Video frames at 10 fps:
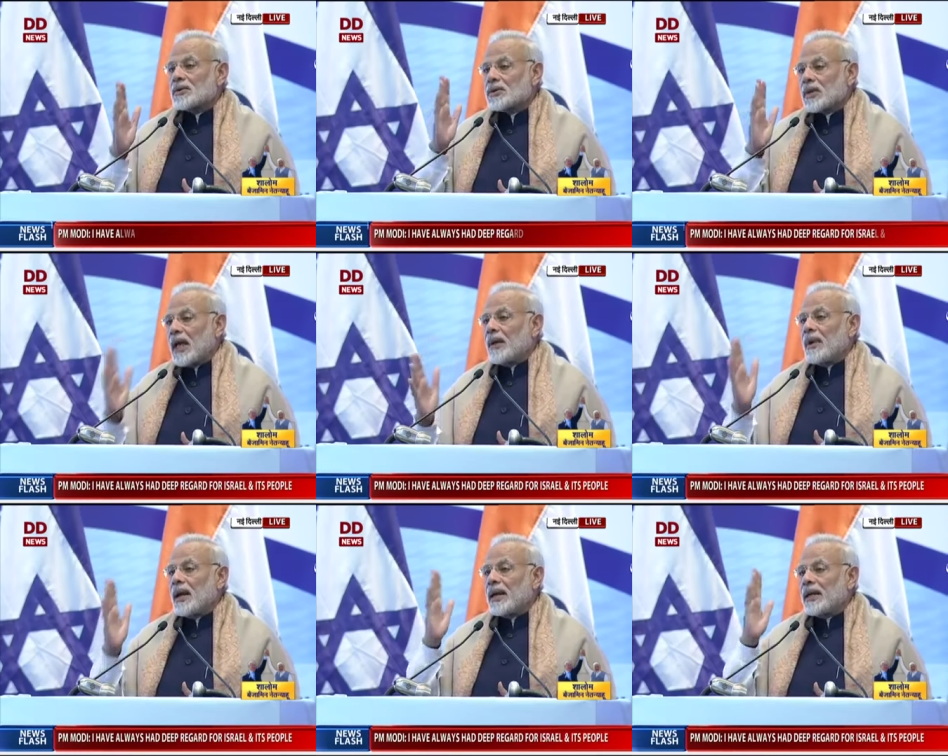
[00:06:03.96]

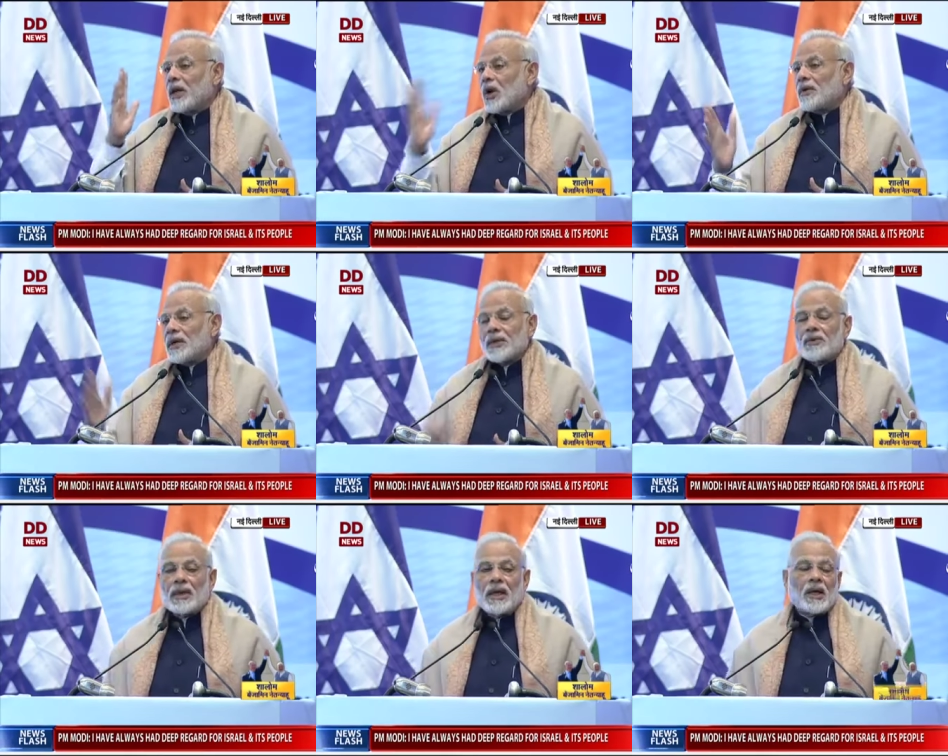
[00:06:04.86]
stable, and innovative
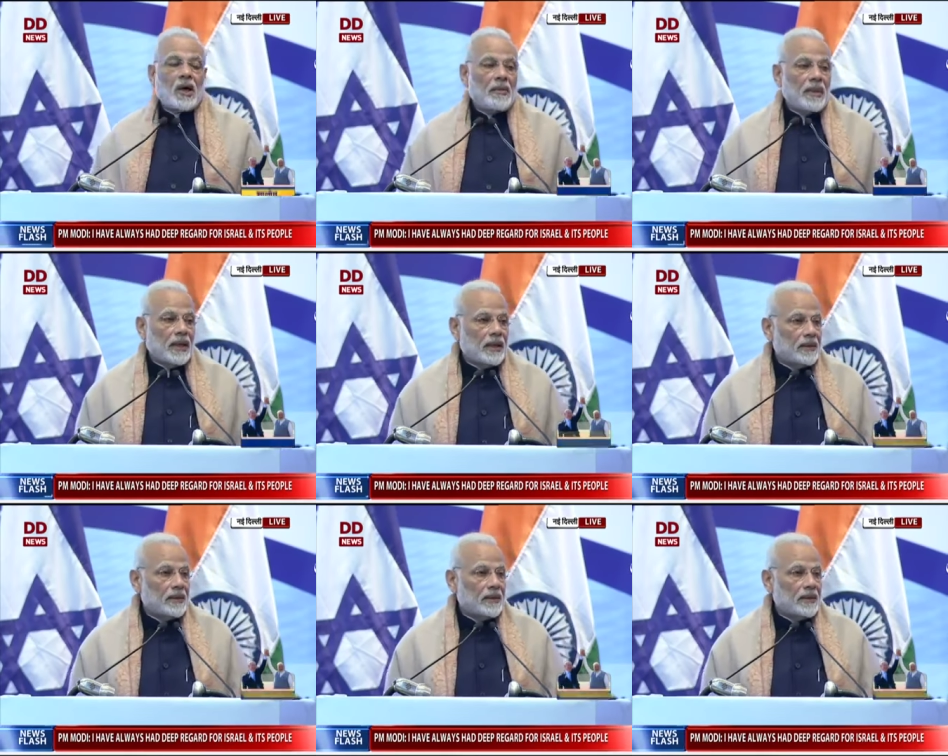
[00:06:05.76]
economy.